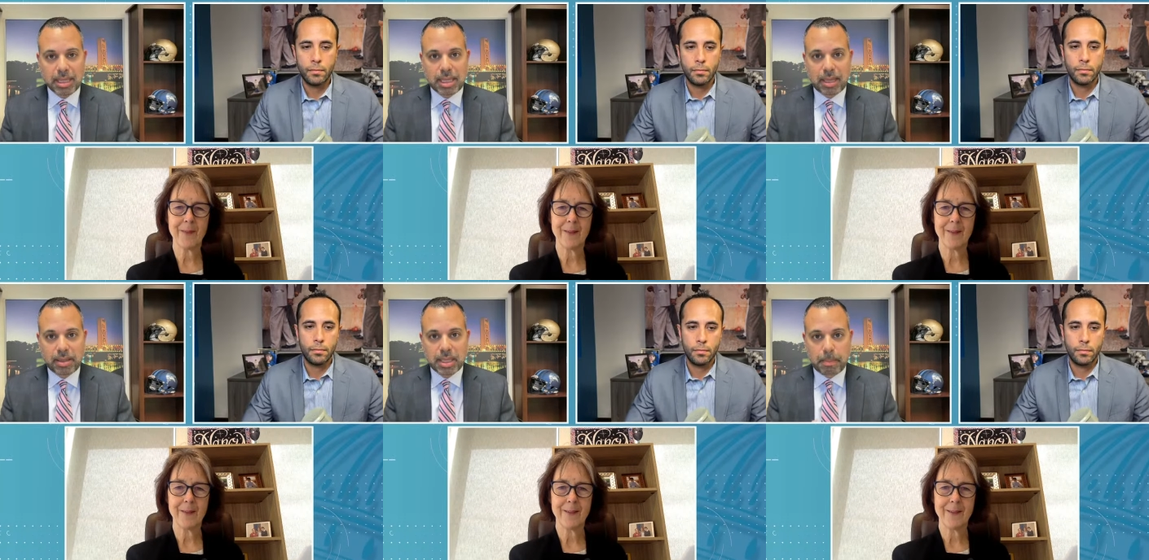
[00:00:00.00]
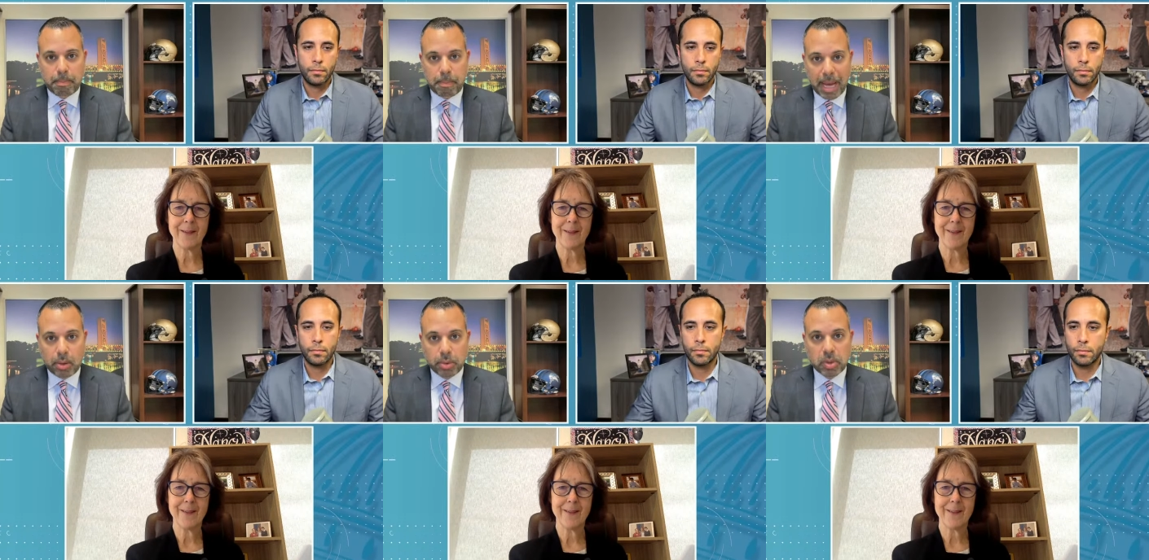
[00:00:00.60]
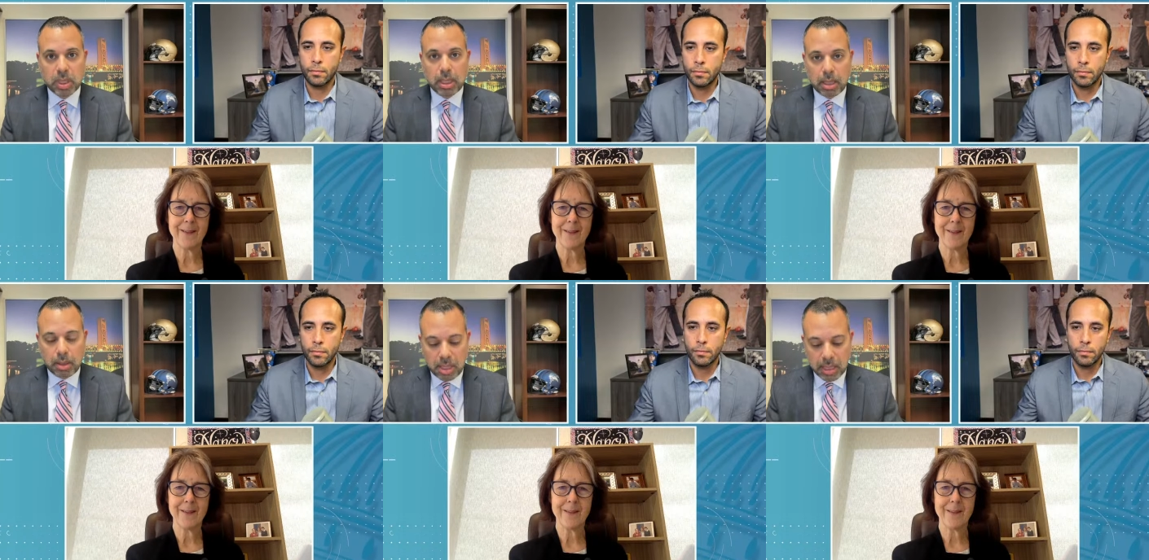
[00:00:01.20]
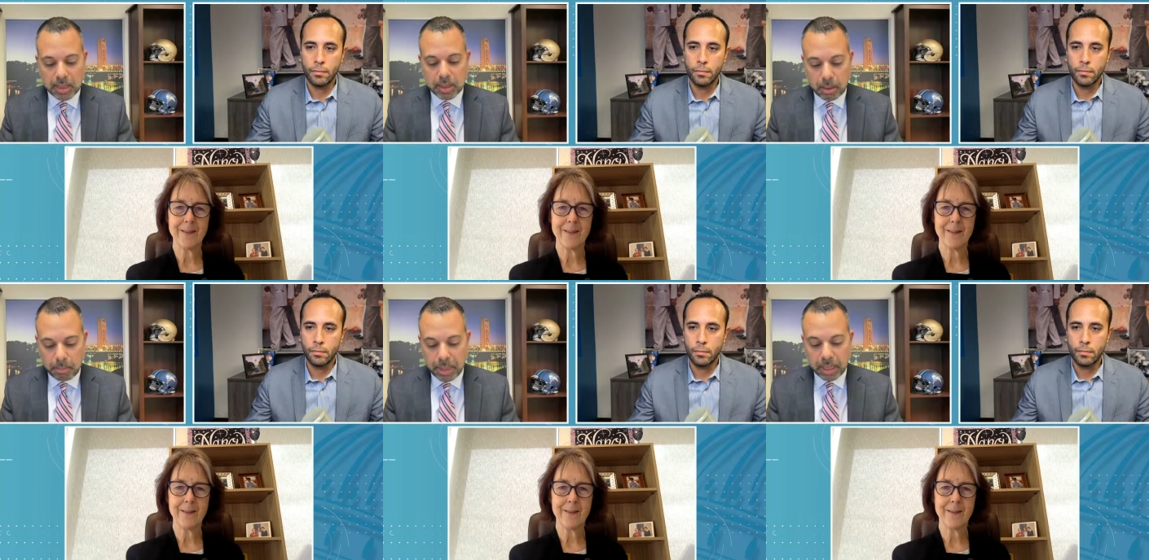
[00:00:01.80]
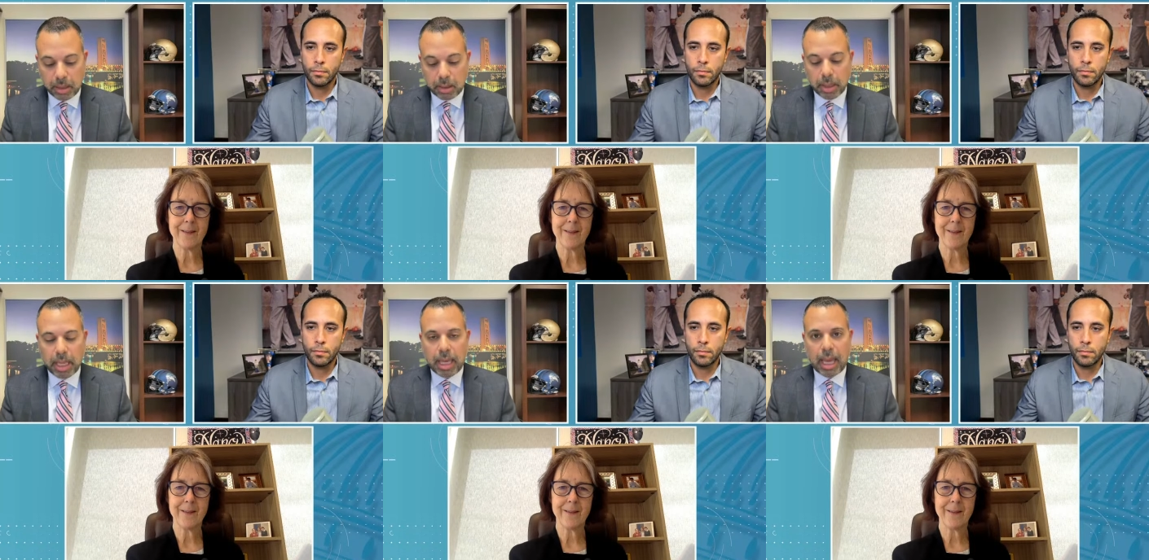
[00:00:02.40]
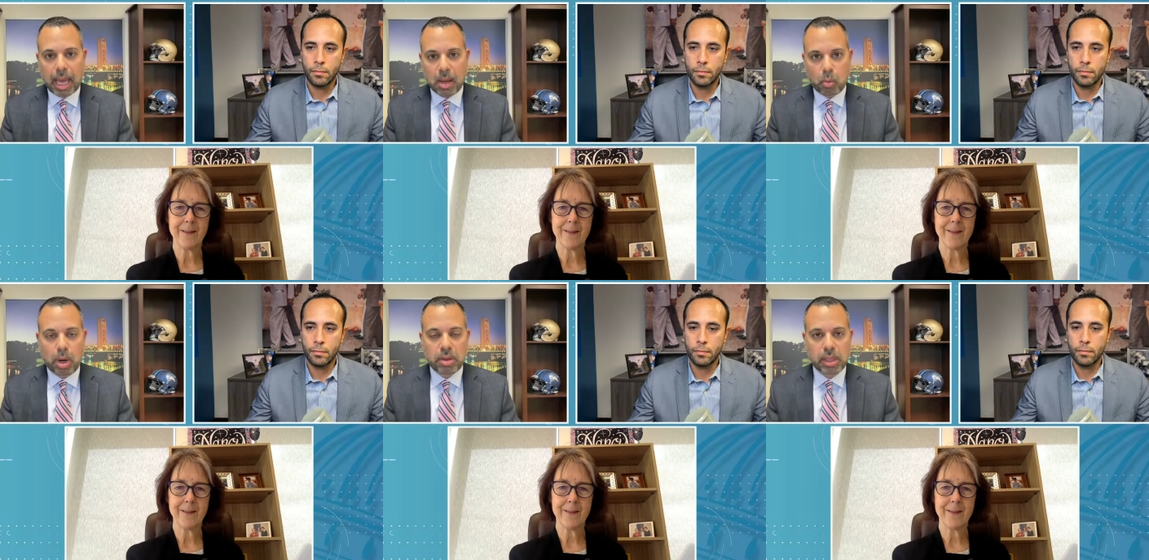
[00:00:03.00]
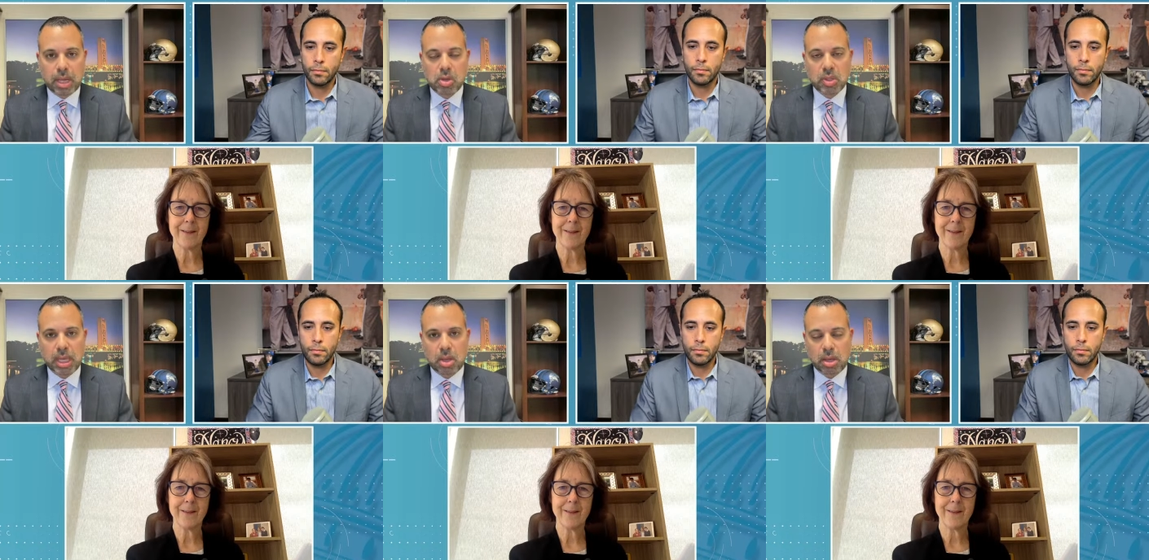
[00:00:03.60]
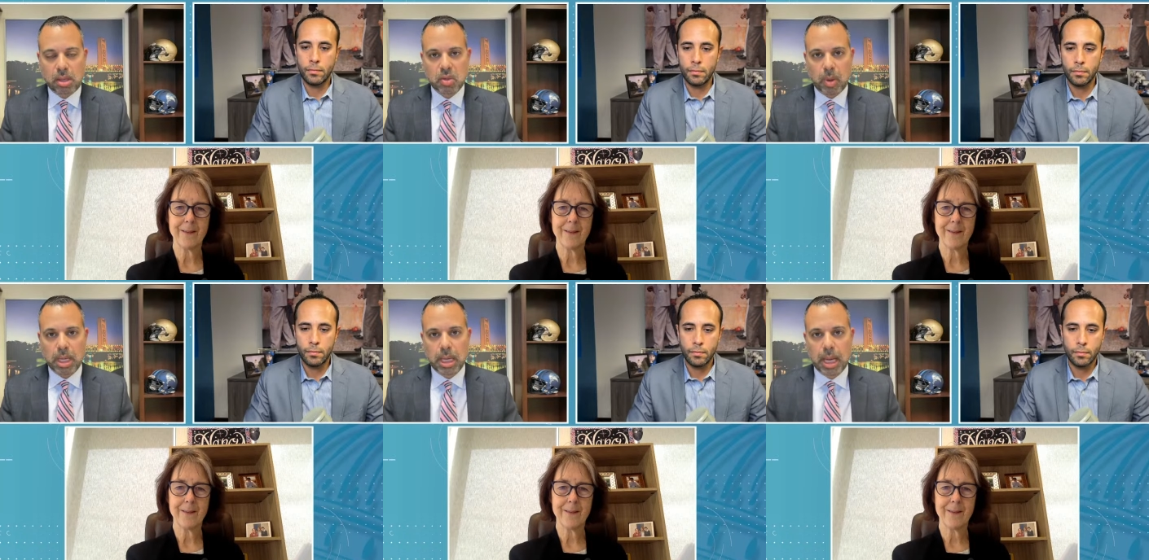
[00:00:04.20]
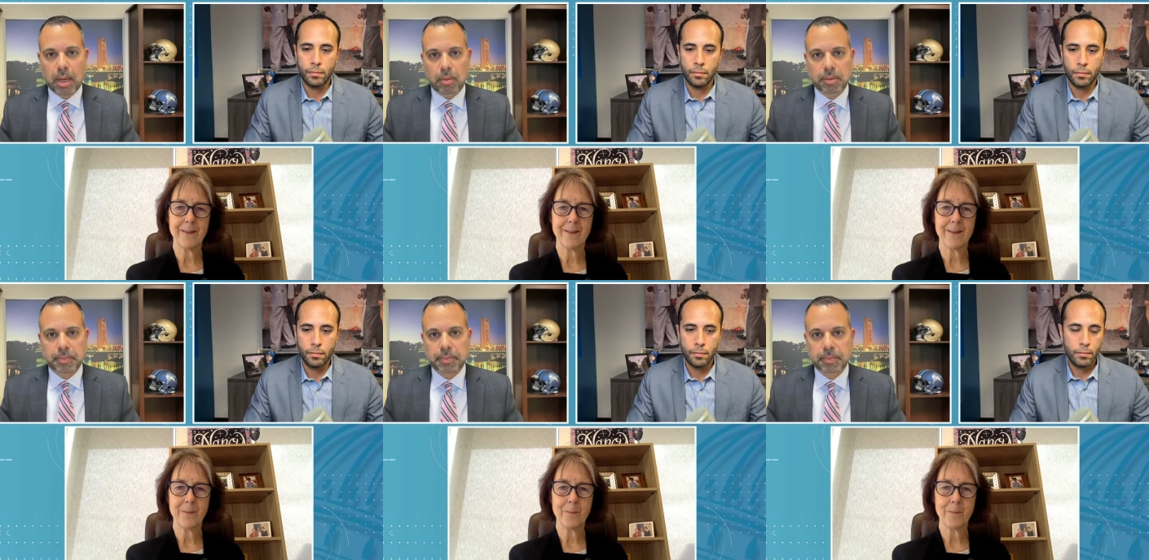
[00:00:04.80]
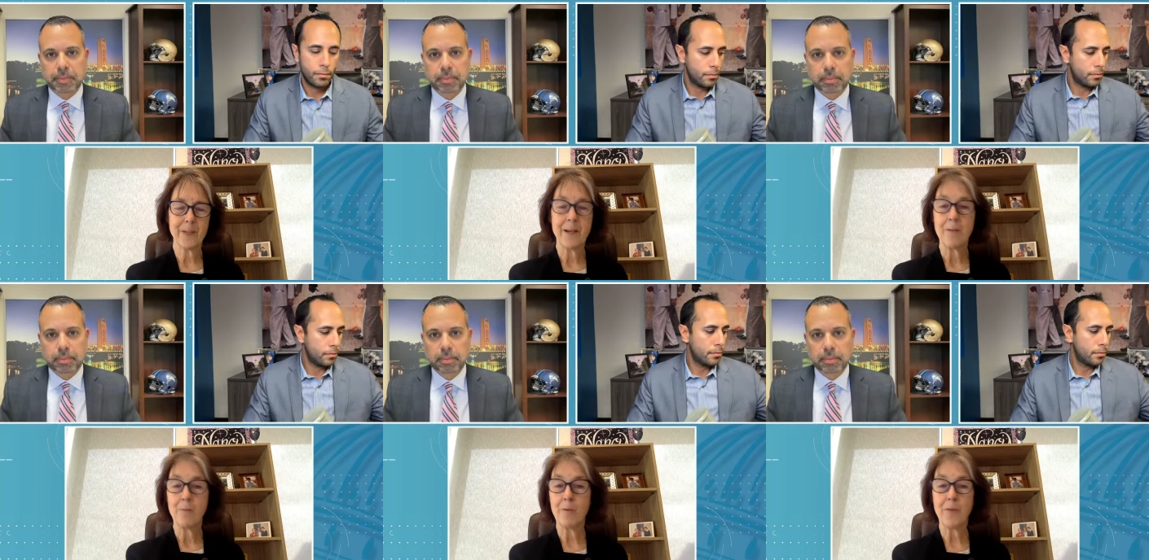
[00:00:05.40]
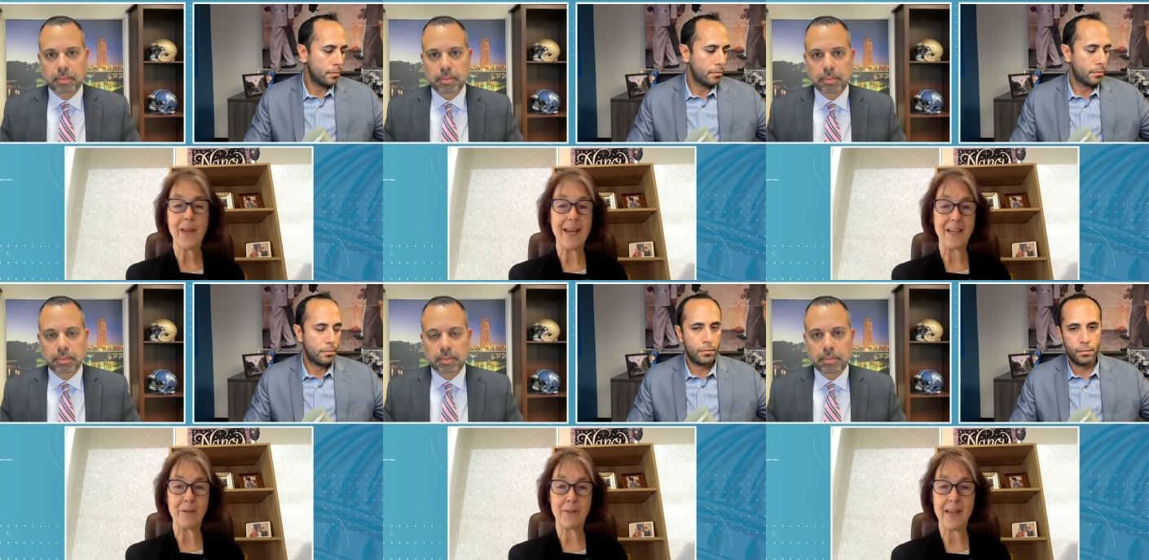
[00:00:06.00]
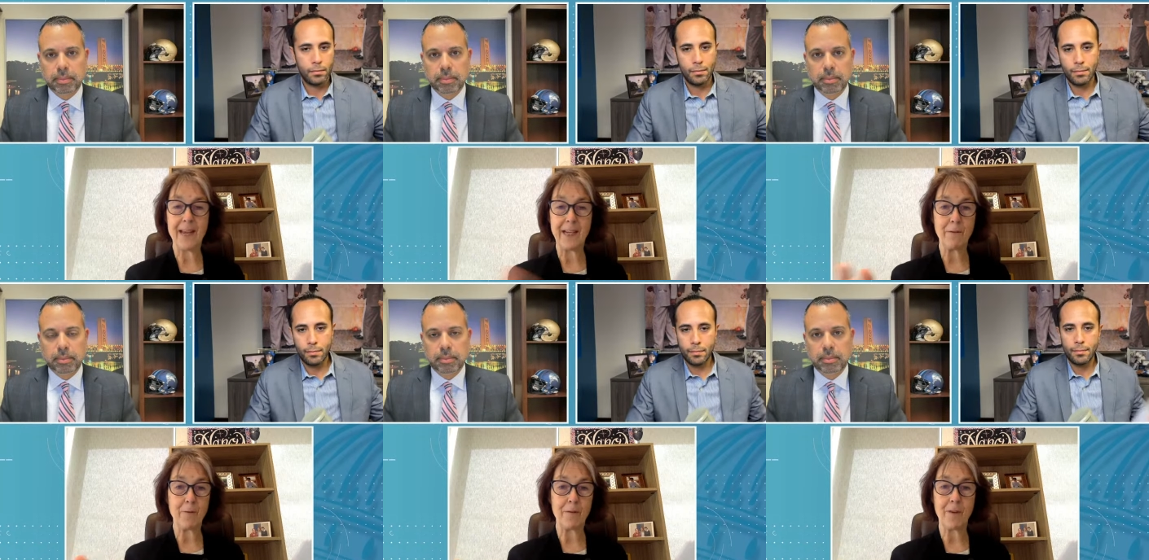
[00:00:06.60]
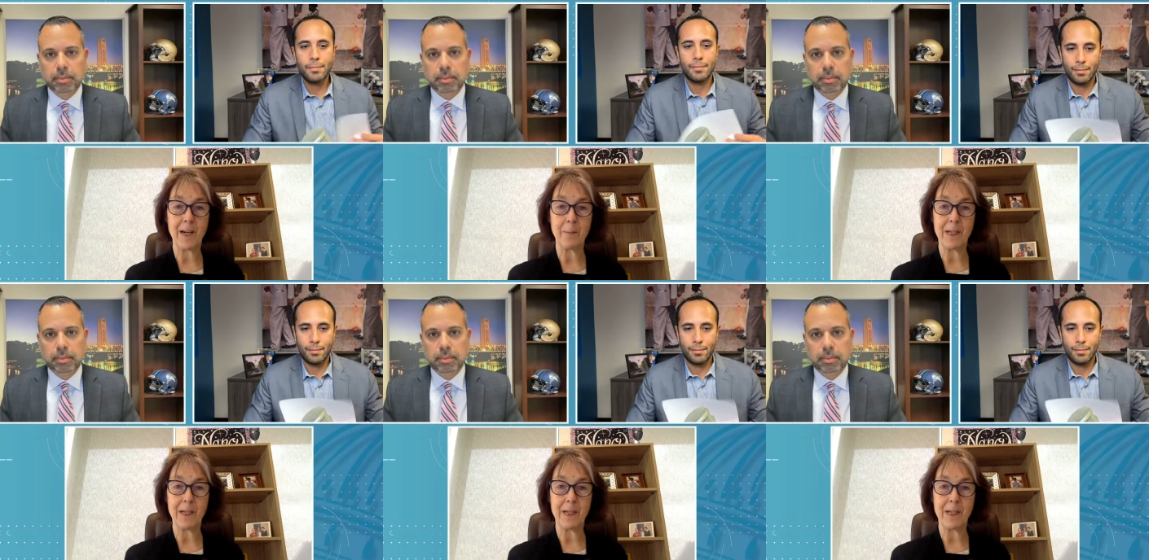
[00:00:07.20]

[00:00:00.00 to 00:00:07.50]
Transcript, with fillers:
Speaker 1: Tell us about this bill and where the legislation is right now.
Speaker 2: Well, thank you, and thank you for inviting